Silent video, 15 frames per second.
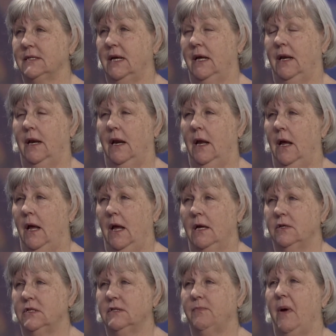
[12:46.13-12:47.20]
and wow.
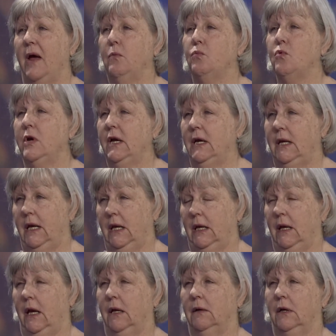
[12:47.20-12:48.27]
so just she, by
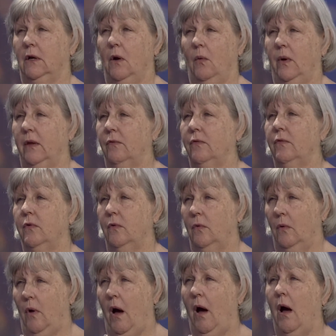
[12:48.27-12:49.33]
reading and going
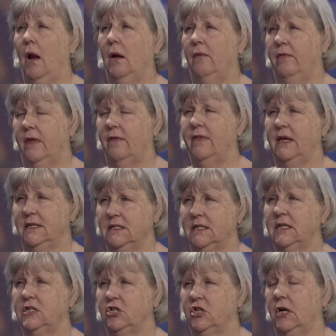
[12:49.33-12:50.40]
through all of the things
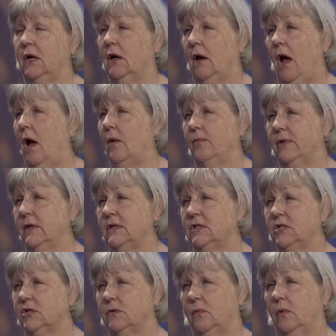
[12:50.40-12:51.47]
that she
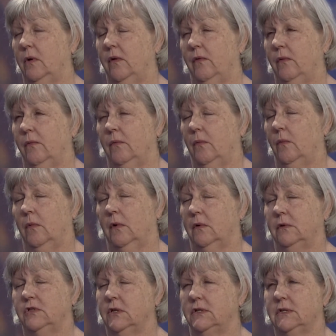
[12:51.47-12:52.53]
accomplished was
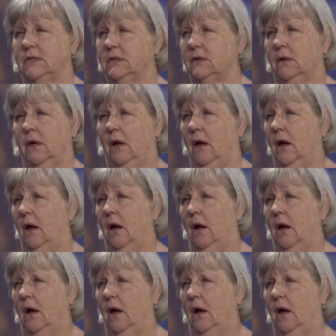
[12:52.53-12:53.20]
were just. It's probably,